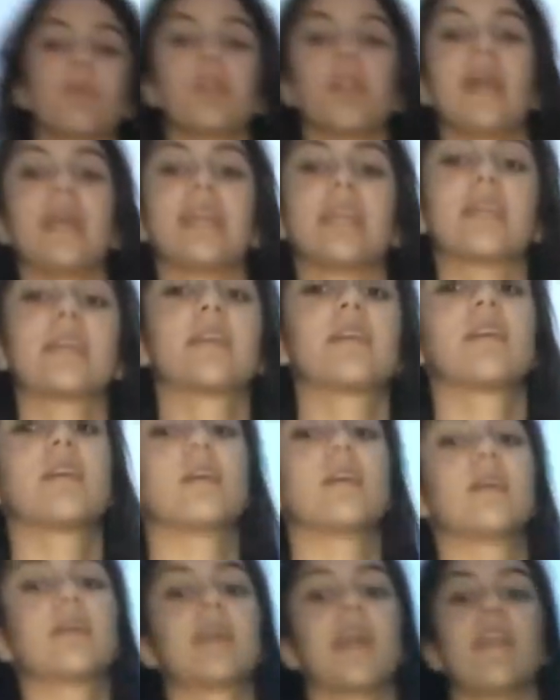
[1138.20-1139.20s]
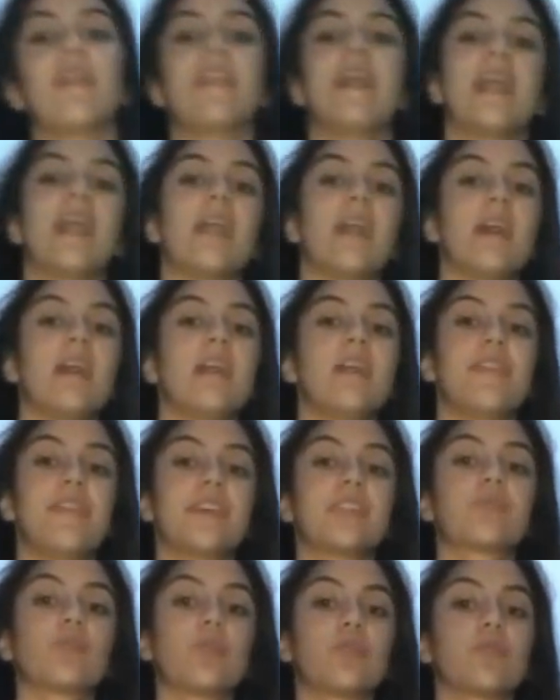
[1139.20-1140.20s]
plank. Okay,
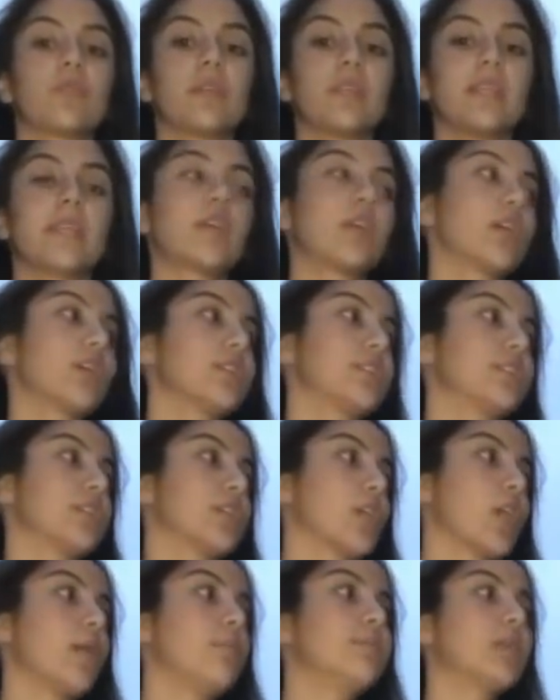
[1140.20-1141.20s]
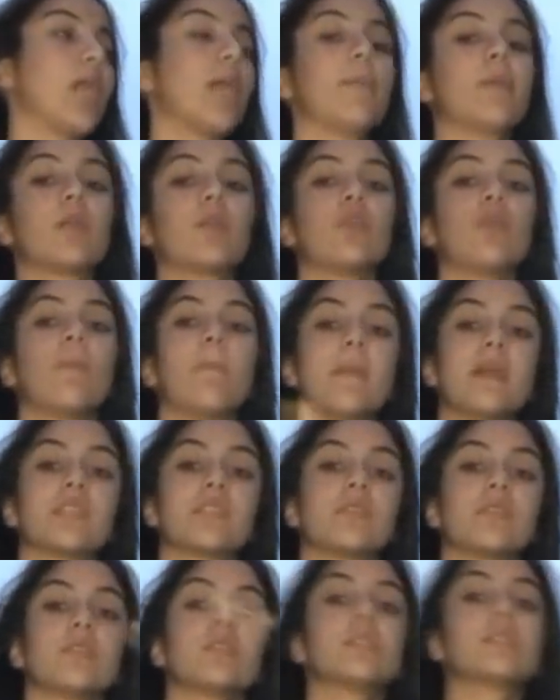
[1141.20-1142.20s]
this one really hurts your abdominal
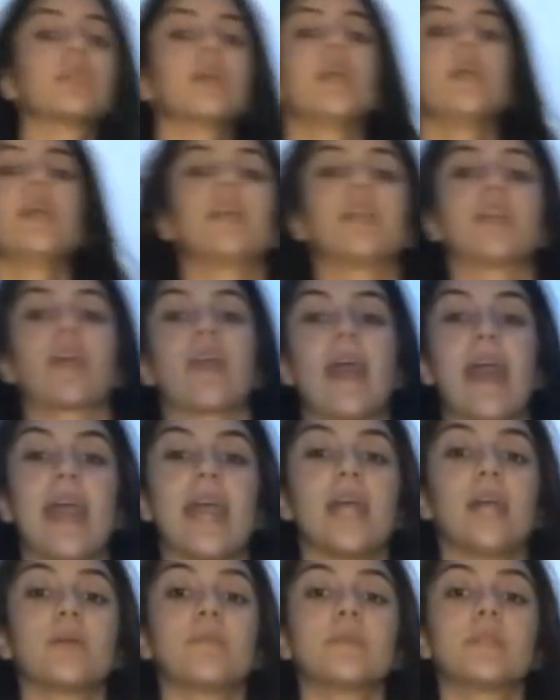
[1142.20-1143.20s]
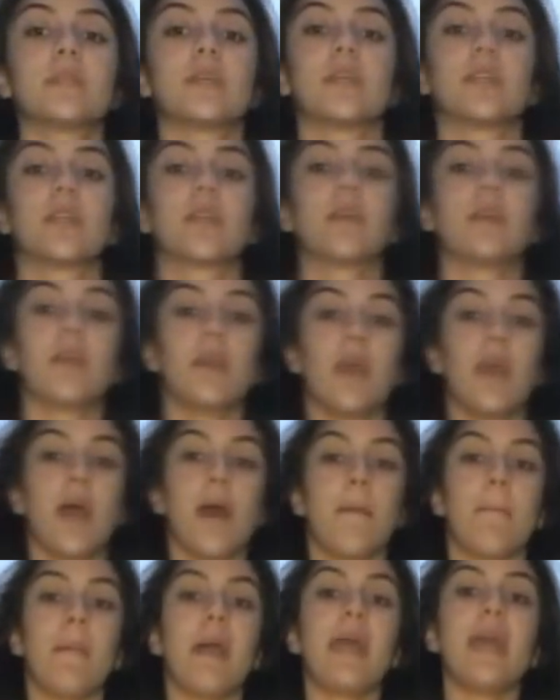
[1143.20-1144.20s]
muscles, your abs.
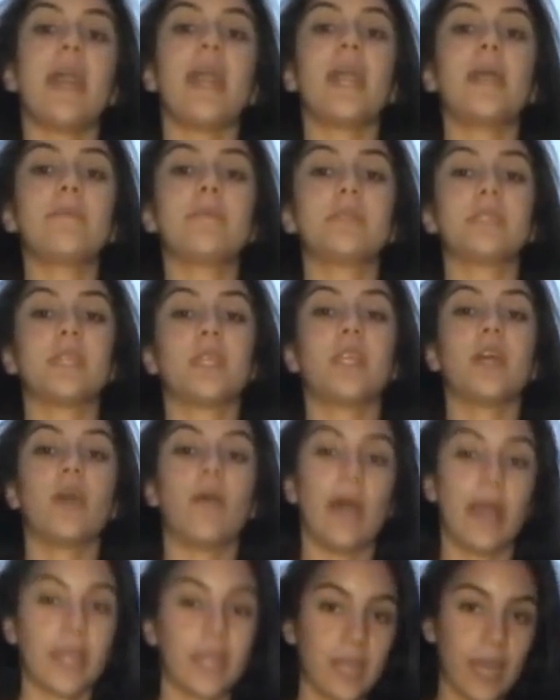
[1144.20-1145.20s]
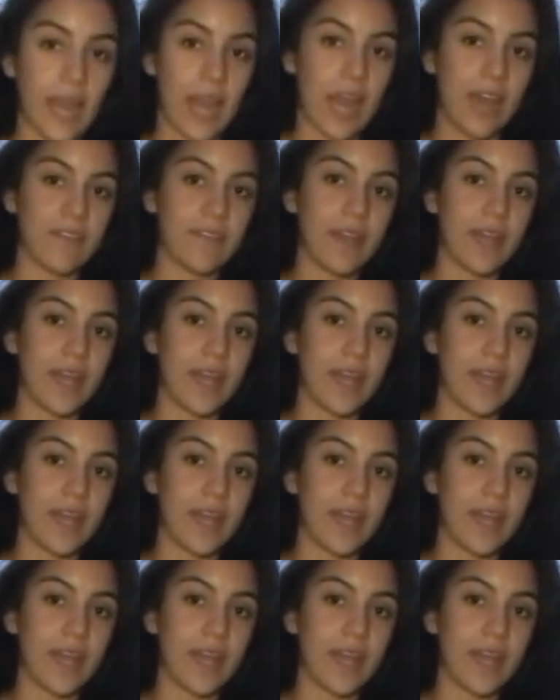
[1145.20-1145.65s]
My abs, you know, I could have